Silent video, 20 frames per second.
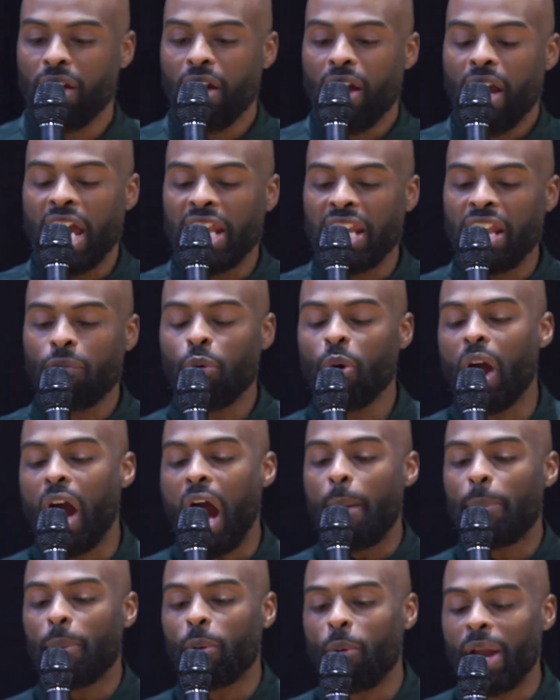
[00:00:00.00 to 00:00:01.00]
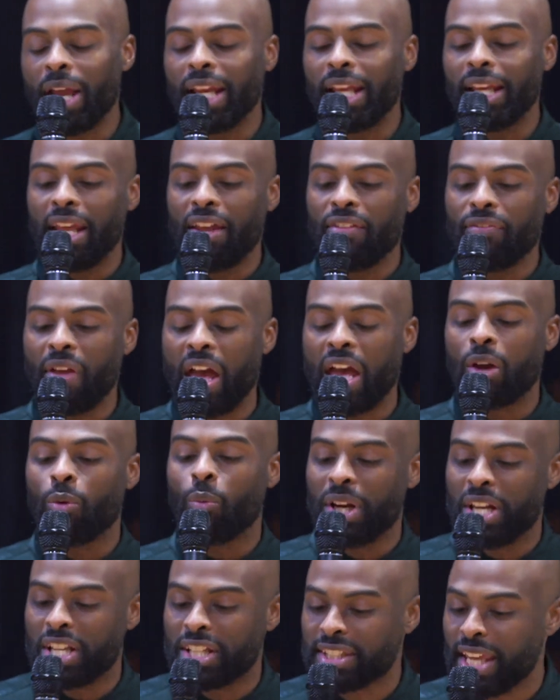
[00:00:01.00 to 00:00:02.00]
And if we're operating in that, and
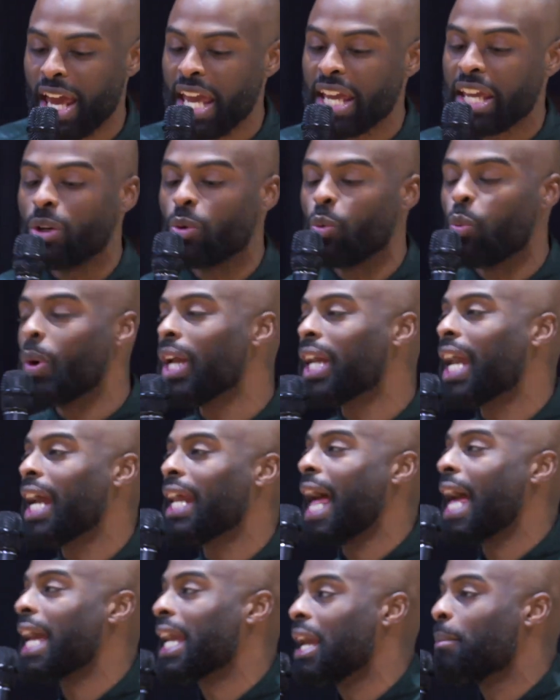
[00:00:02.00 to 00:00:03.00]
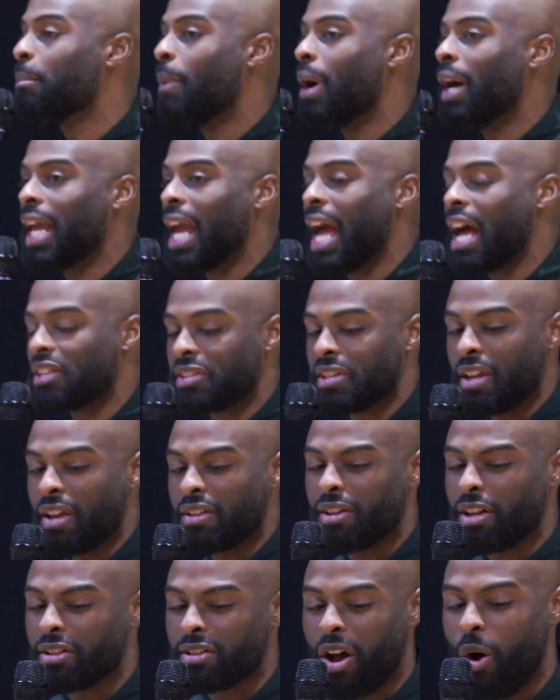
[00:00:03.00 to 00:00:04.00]
when it's taken, we cannot get money
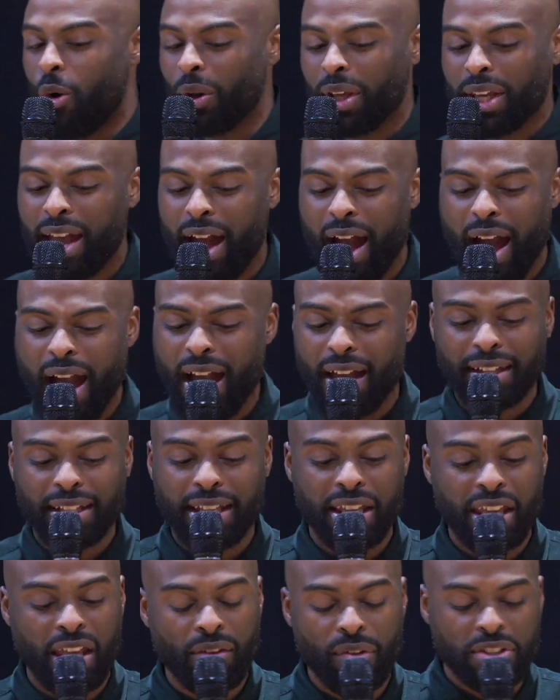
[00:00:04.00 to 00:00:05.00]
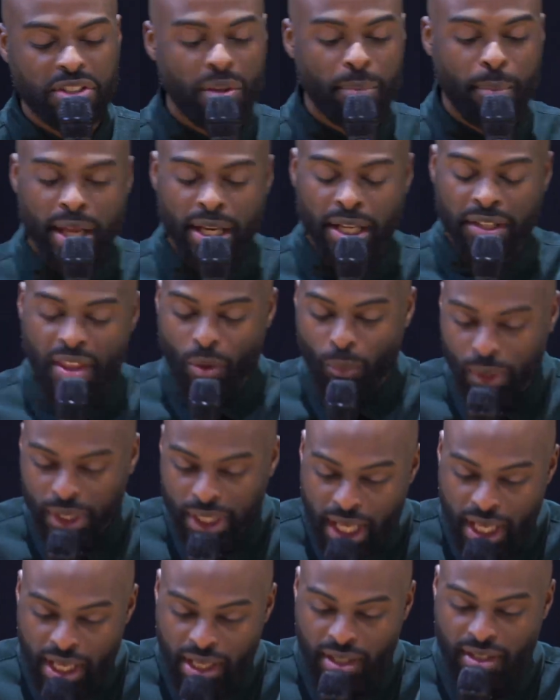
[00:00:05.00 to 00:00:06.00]
ourselves because only God can give us the money that we
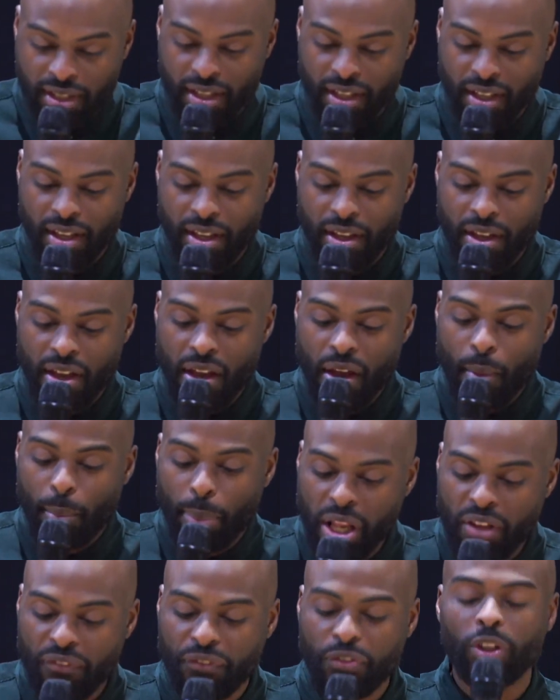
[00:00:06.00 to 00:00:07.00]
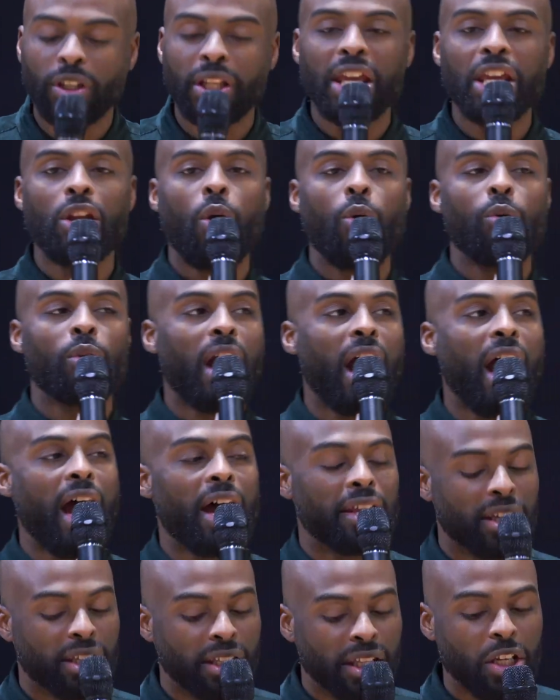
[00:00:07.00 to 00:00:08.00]
need. But if you lean on
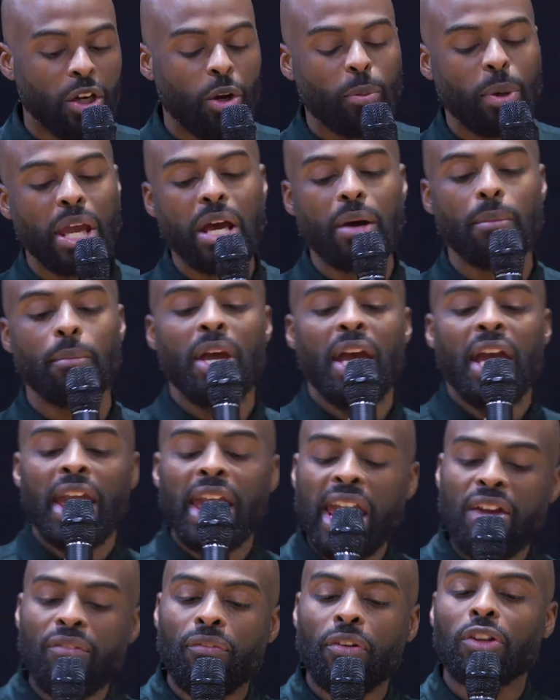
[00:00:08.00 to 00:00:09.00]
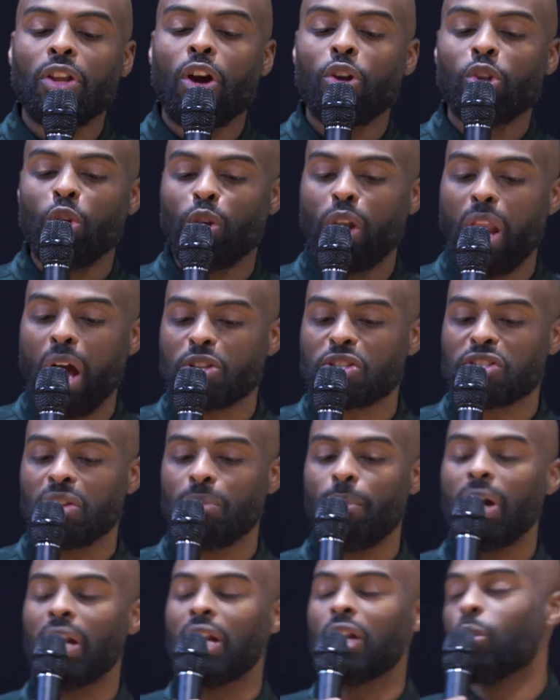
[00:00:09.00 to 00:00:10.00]
God and lean on him, even though you lost some
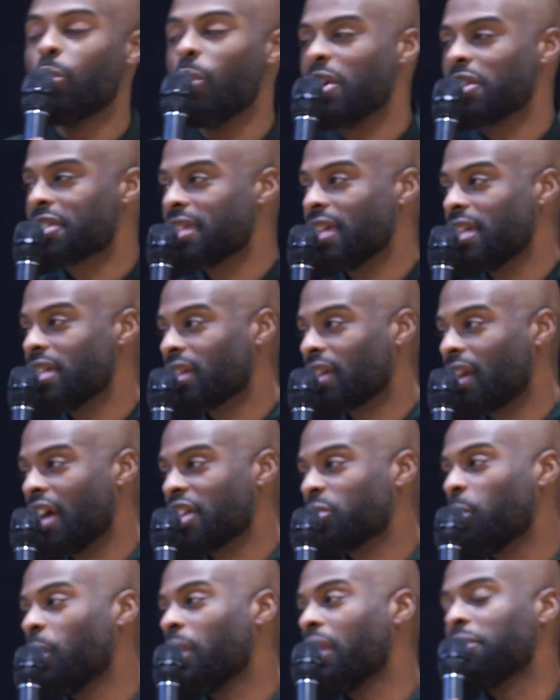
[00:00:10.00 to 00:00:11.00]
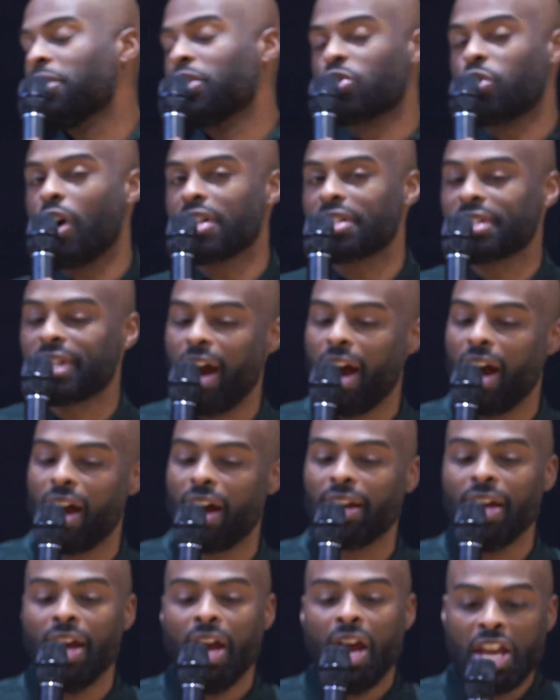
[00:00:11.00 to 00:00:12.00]
money in one season, guess what? If you trust
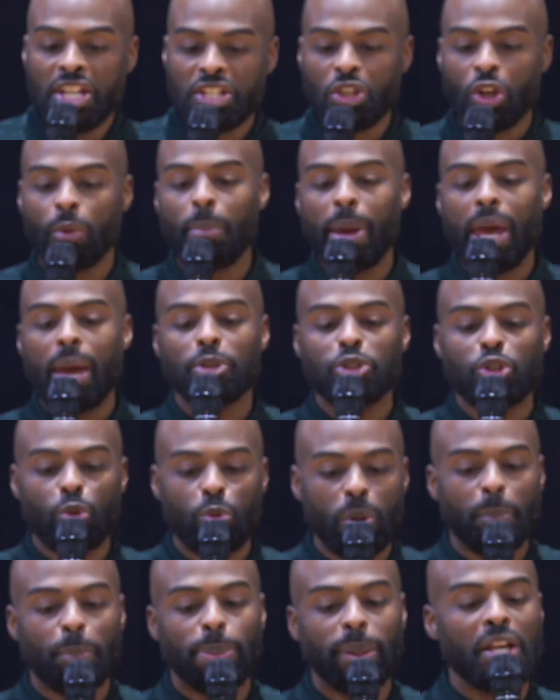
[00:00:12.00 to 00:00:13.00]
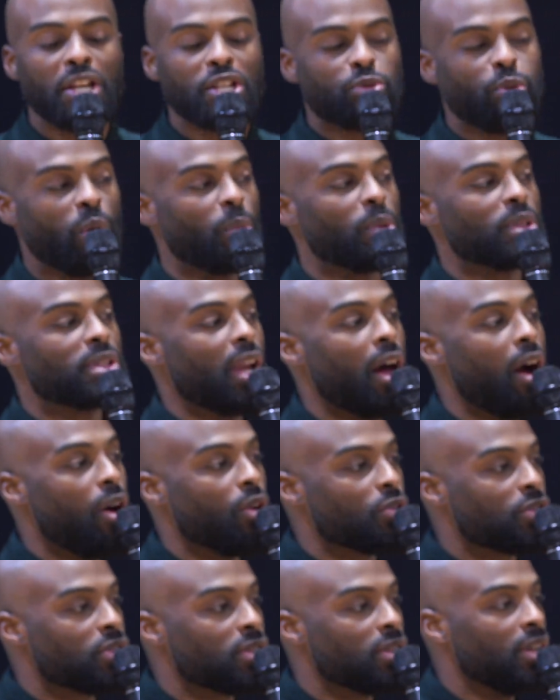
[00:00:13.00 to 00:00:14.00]
God, he's going to be able to replenish what was
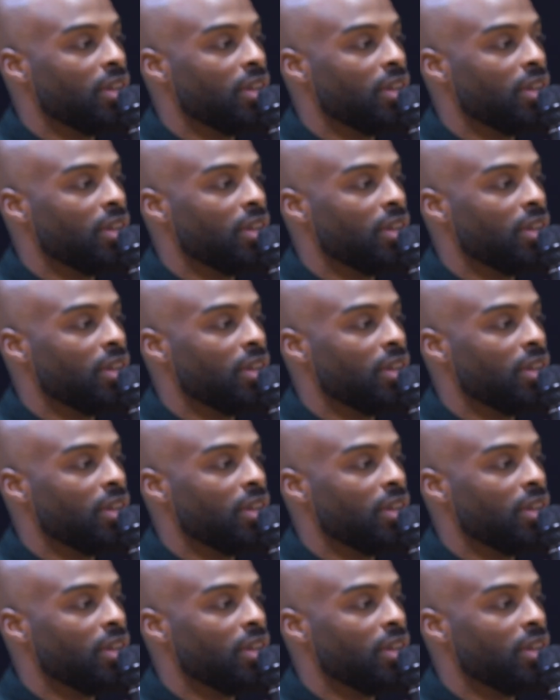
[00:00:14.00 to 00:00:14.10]
lost.